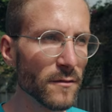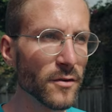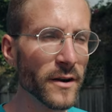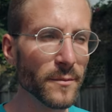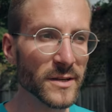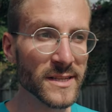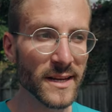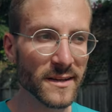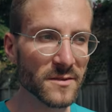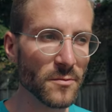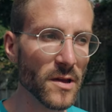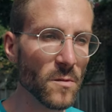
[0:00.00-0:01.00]
for number
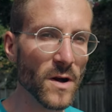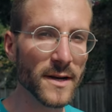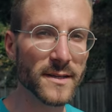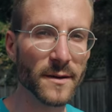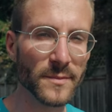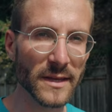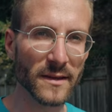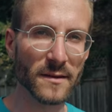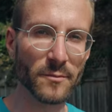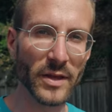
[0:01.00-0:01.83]
six, we walked up the